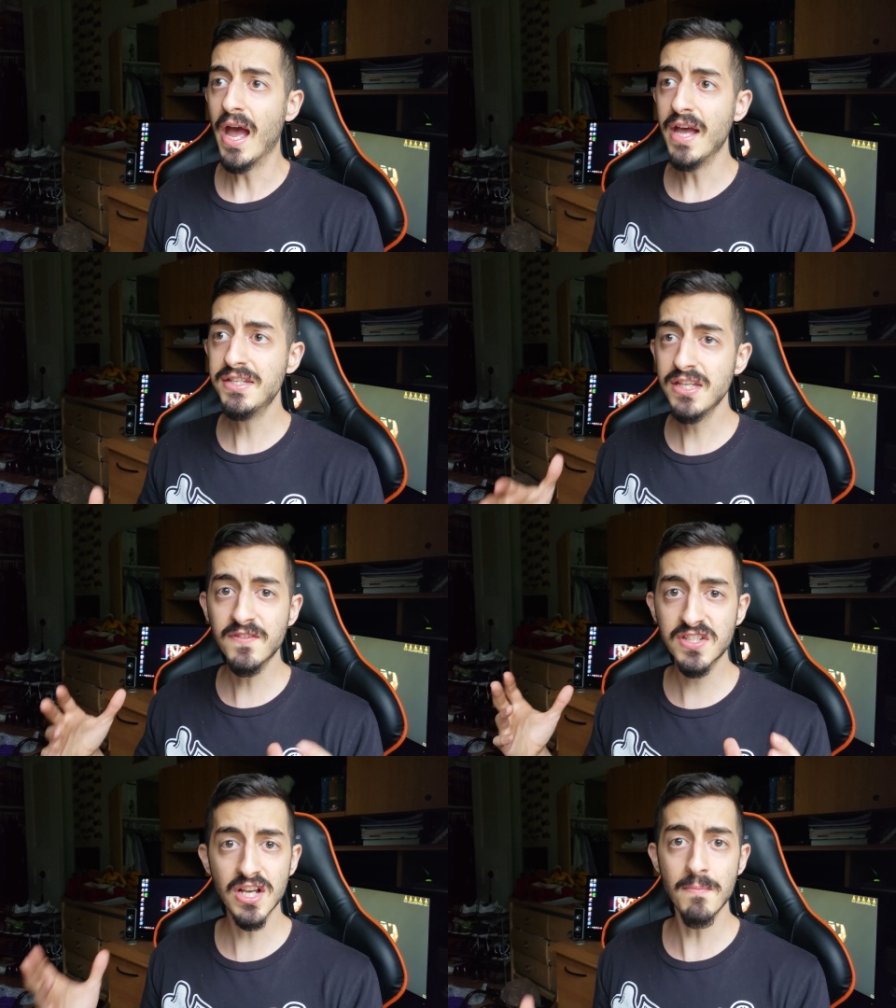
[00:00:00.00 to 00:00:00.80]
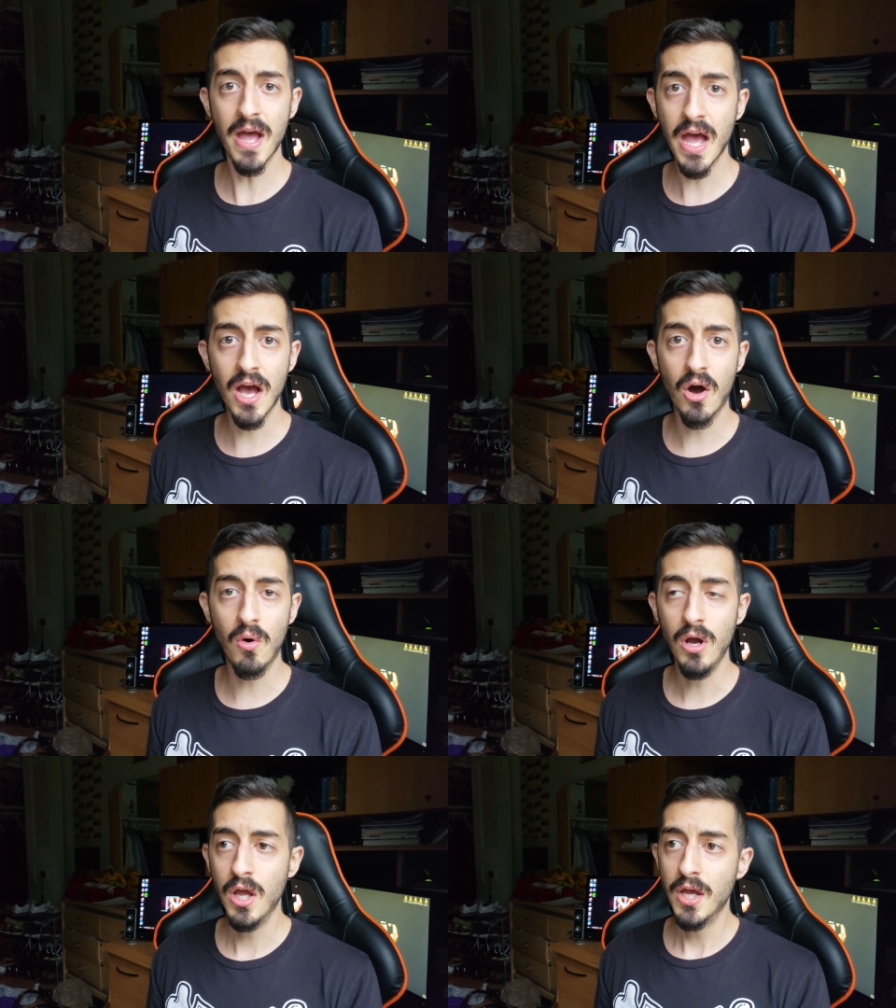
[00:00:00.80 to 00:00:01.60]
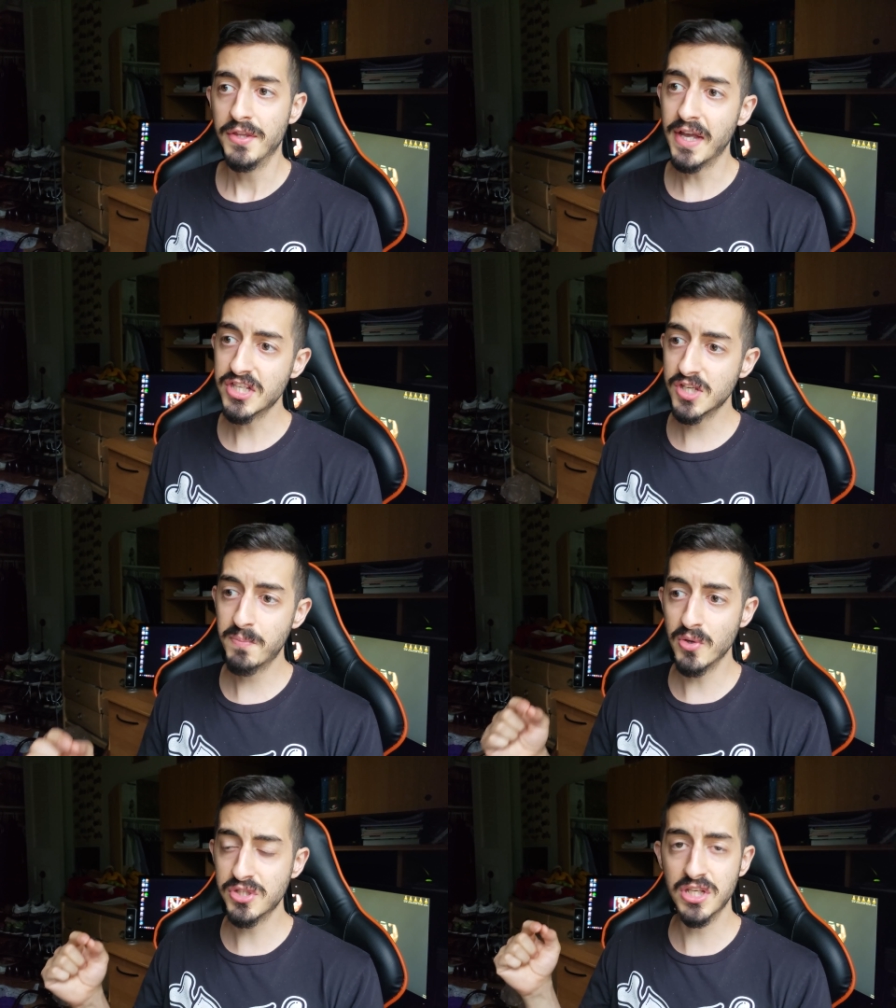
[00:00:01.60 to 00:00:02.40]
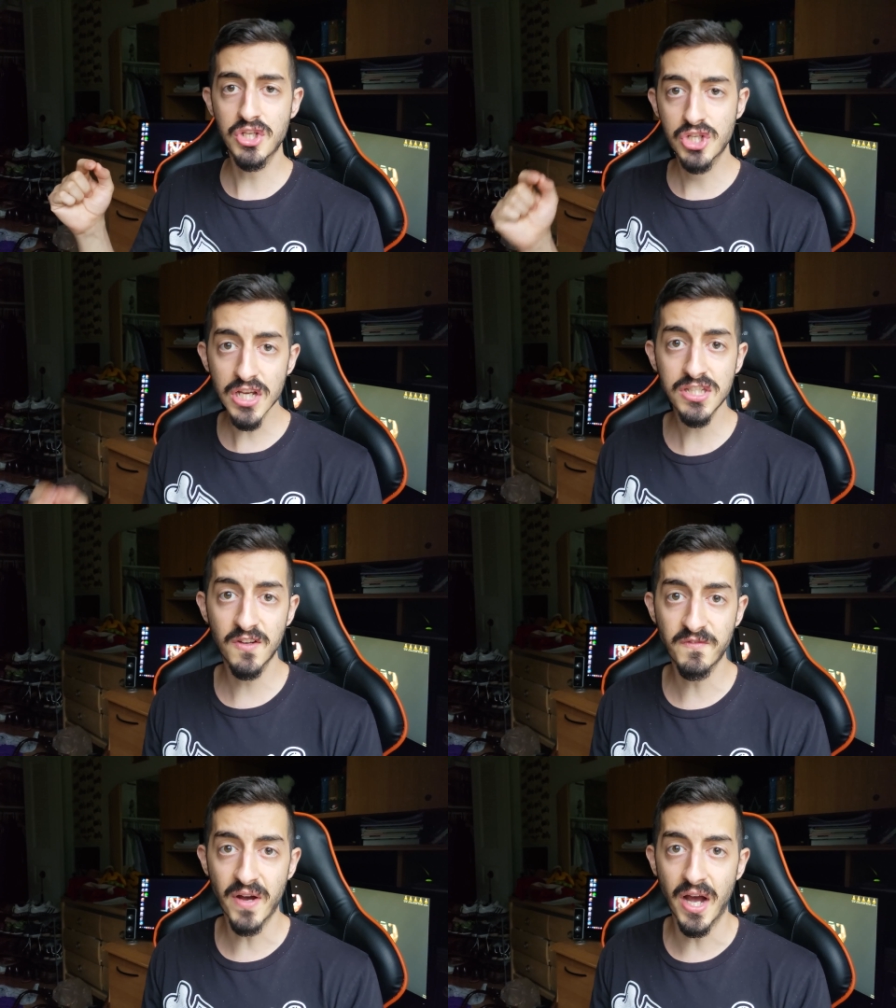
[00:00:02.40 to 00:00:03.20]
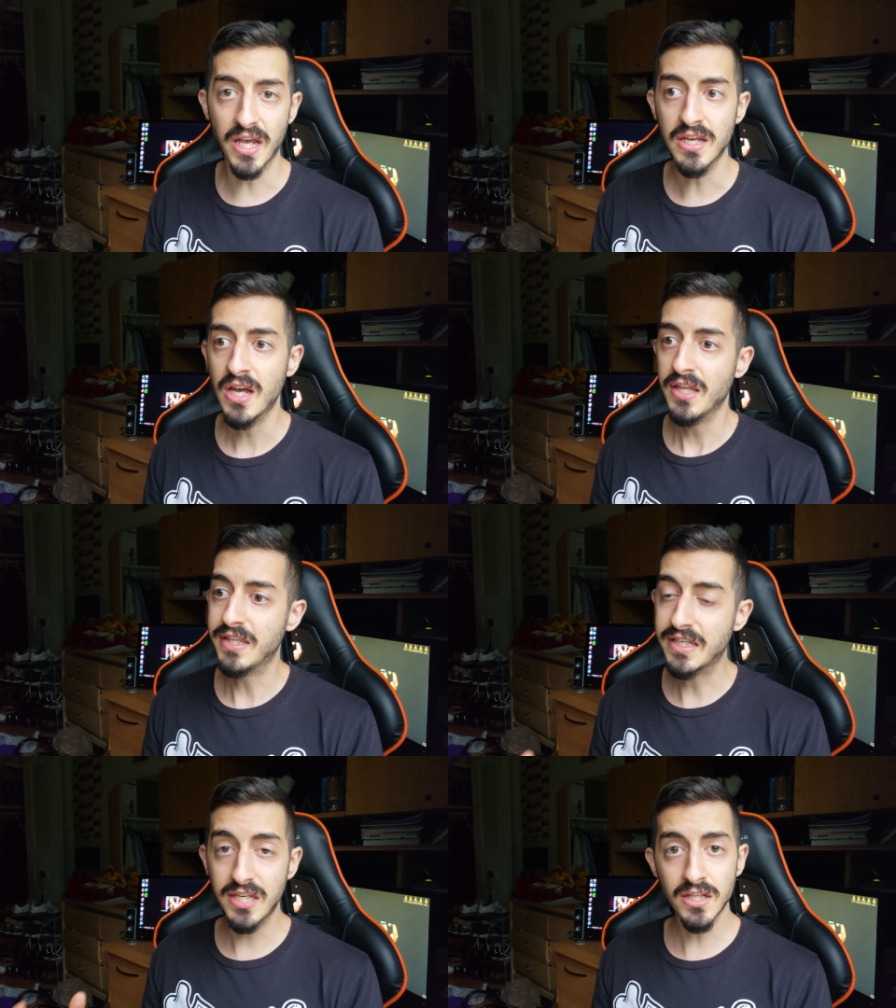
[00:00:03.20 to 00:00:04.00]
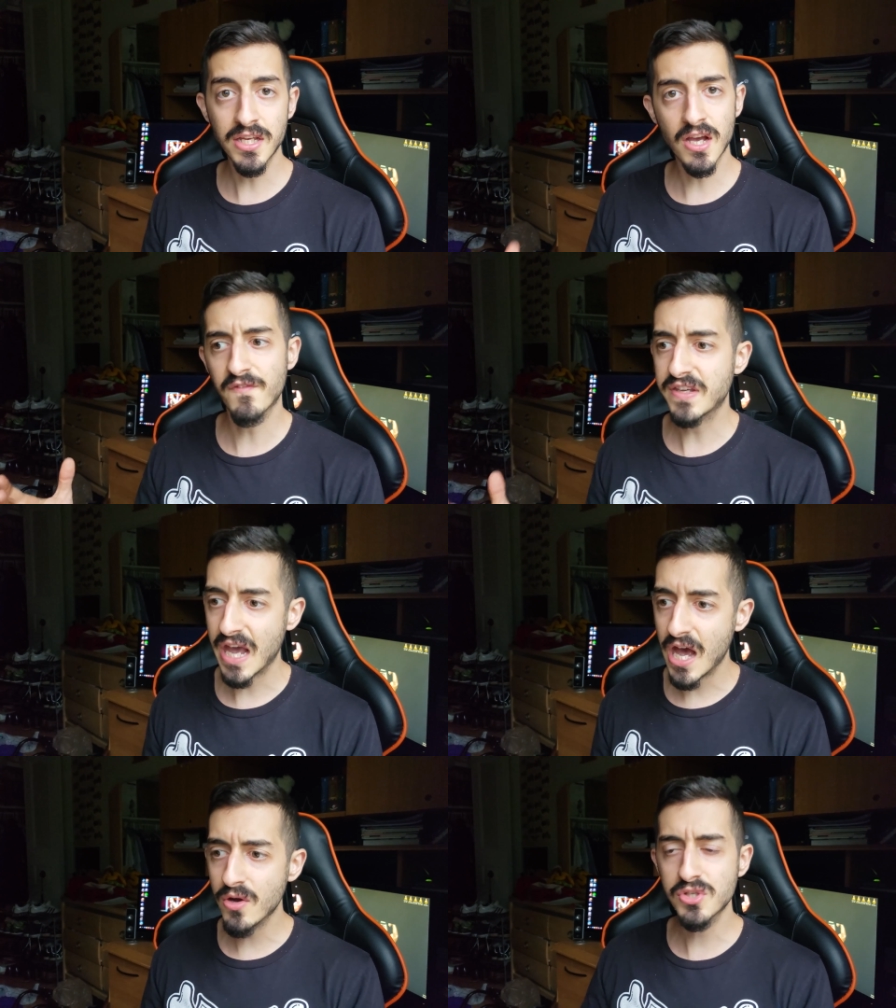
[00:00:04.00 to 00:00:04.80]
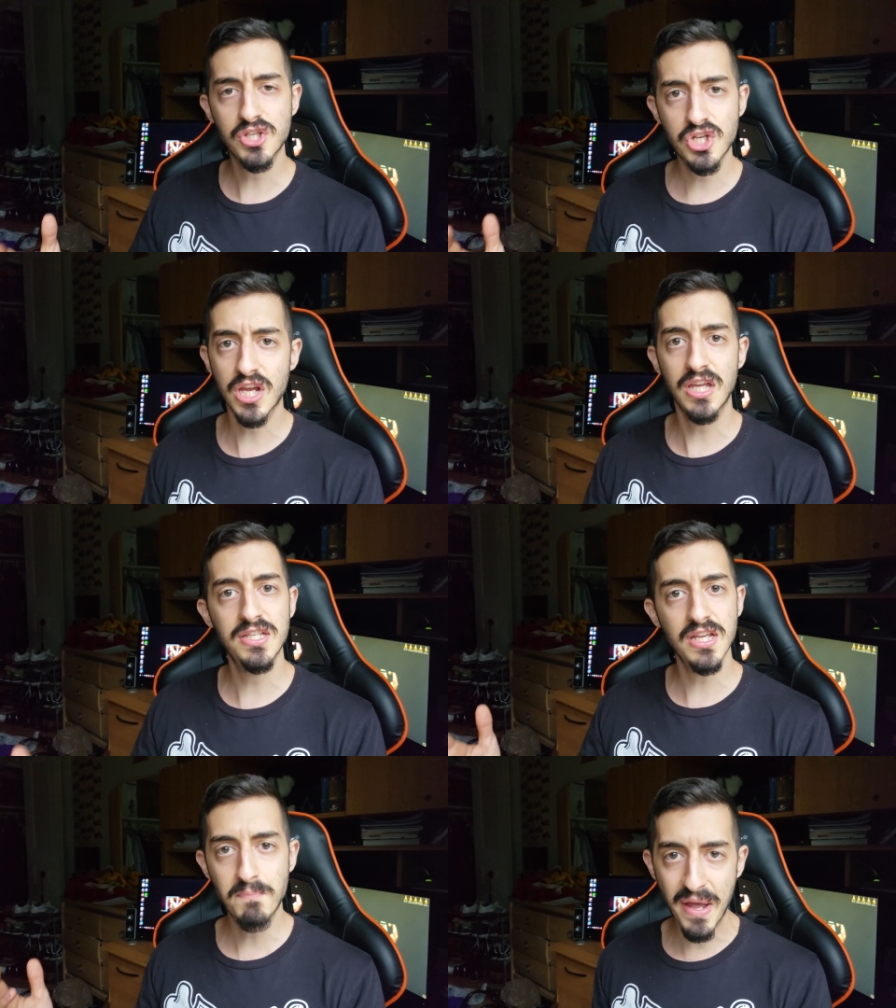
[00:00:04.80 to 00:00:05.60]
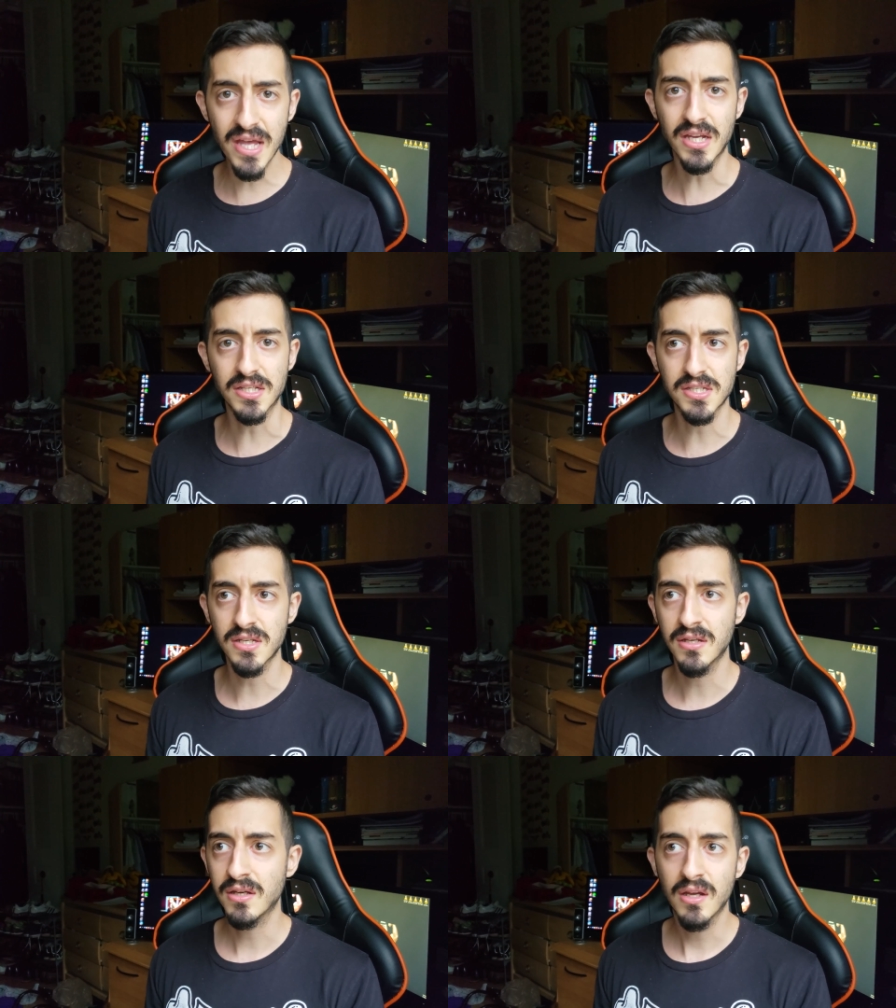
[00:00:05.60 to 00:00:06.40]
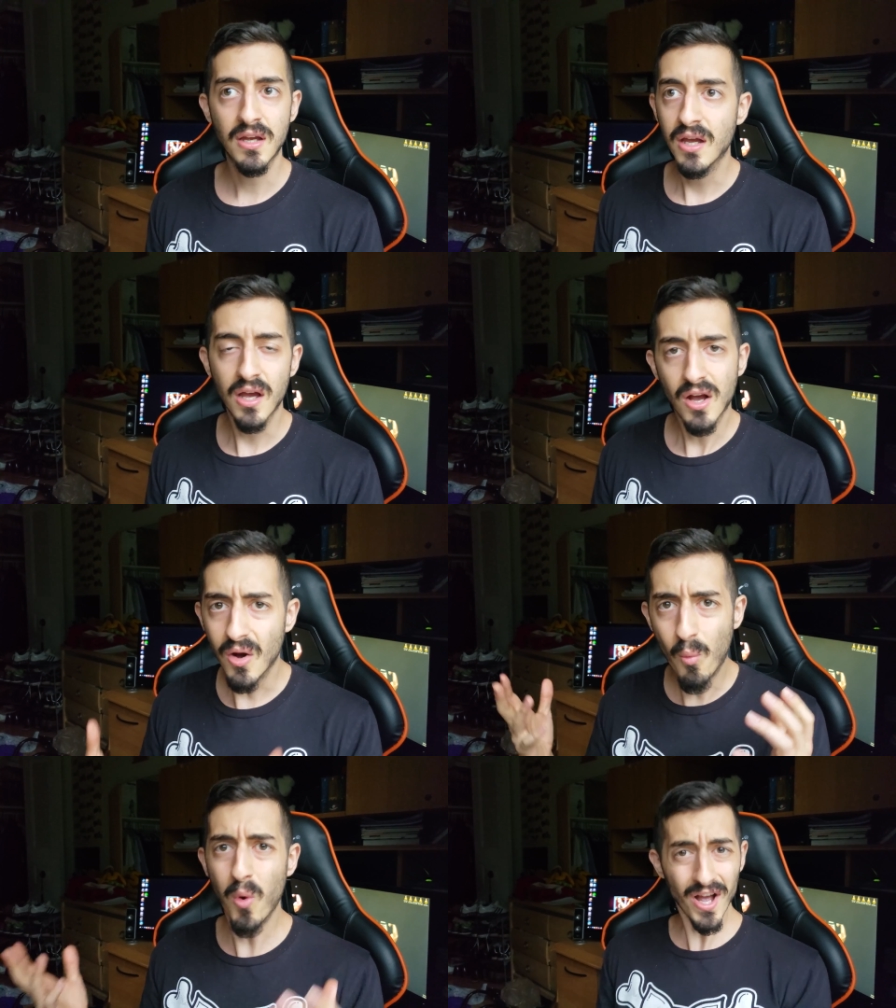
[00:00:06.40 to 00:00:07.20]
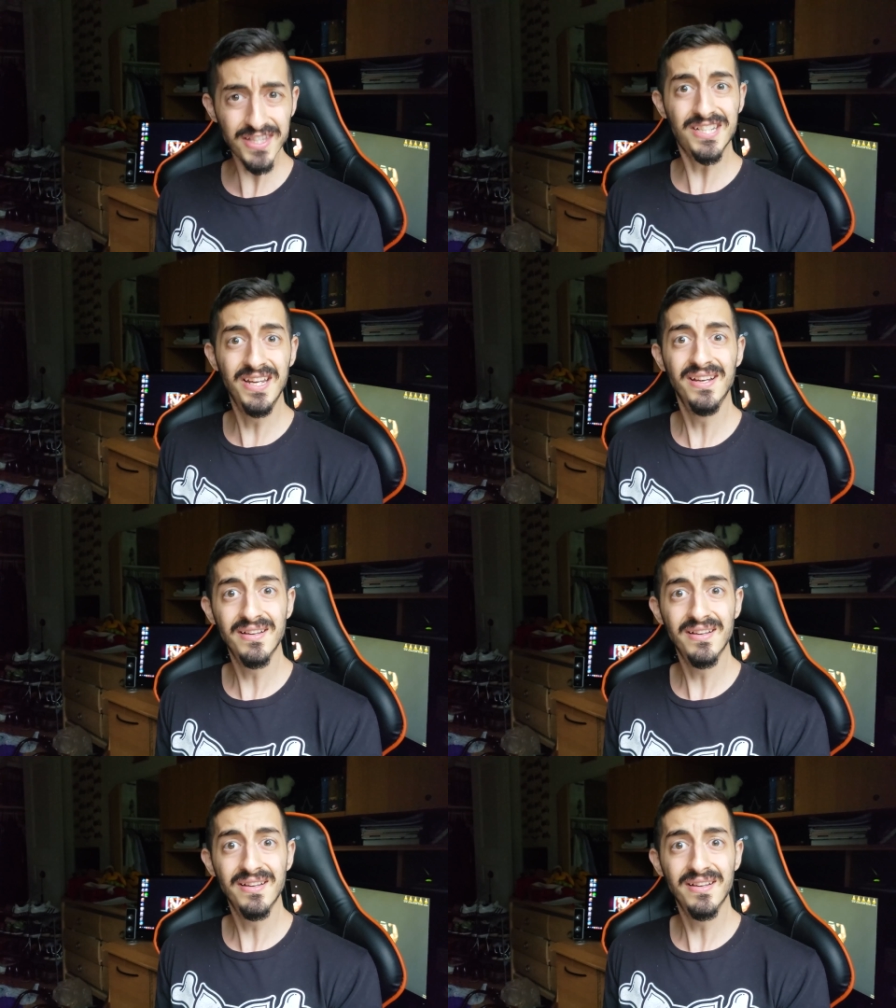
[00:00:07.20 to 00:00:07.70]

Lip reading: As if somehow that's supposed to justify the killing of cows, chickens, and pigs. What?